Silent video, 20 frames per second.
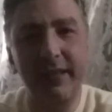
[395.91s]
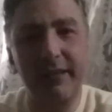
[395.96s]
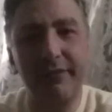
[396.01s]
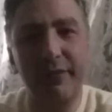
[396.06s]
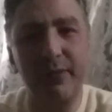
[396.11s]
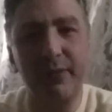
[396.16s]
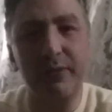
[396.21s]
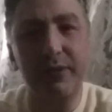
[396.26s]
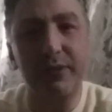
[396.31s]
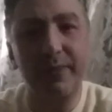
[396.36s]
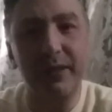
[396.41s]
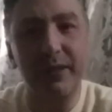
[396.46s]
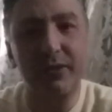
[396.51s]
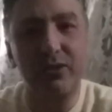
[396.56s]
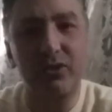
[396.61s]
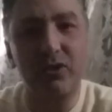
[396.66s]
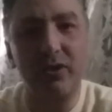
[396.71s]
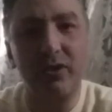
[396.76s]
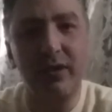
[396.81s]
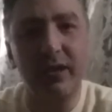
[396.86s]
If it was a
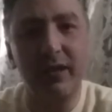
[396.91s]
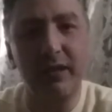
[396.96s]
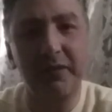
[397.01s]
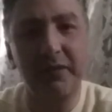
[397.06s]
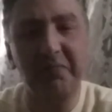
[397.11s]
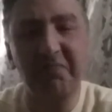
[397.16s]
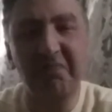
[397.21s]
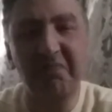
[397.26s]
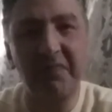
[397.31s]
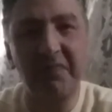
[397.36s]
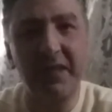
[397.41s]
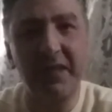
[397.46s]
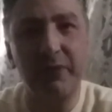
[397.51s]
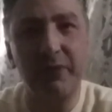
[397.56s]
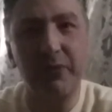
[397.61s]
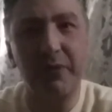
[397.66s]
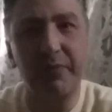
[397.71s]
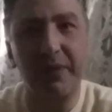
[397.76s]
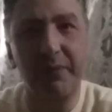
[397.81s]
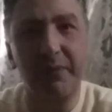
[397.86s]
bit stronger,
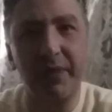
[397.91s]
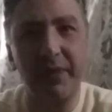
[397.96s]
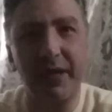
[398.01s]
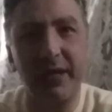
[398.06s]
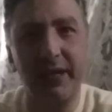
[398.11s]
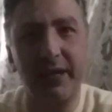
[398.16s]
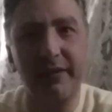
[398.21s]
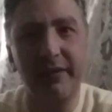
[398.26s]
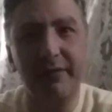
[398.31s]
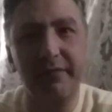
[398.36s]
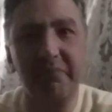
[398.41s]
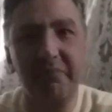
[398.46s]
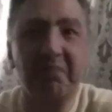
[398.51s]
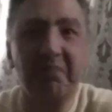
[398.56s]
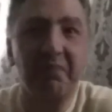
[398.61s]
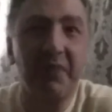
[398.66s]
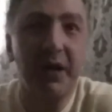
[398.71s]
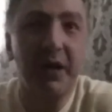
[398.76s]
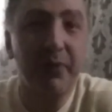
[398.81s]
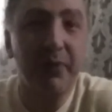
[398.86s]
it would have been better.
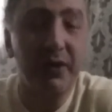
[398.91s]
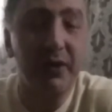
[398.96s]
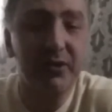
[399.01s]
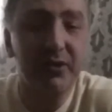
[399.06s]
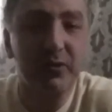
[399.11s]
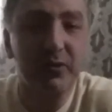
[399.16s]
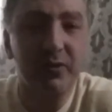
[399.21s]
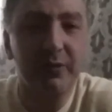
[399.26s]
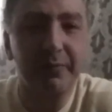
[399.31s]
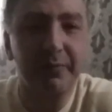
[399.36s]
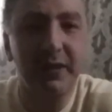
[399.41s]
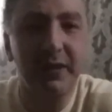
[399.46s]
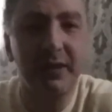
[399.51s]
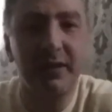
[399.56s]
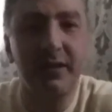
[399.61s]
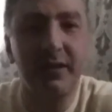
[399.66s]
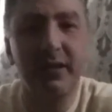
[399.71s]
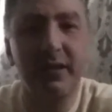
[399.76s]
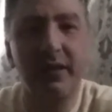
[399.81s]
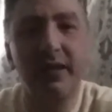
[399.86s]
My personal
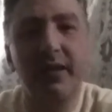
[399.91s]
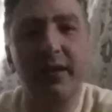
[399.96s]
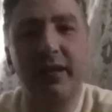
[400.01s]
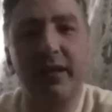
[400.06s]
opinion.